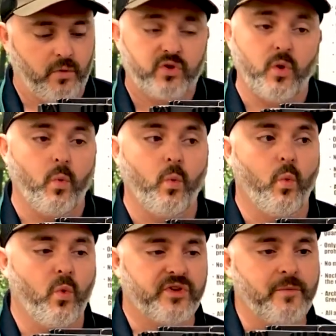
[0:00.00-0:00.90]
So
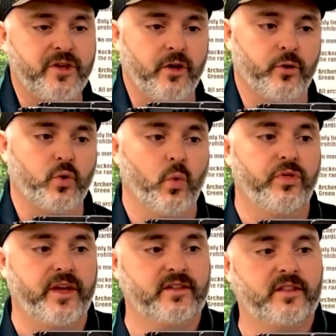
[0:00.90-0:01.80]
some of the other cool
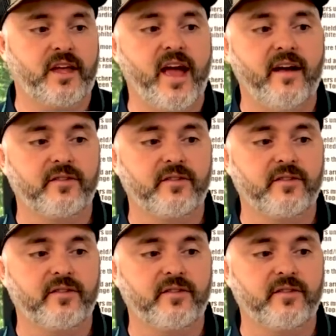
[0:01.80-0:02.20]
things that they have,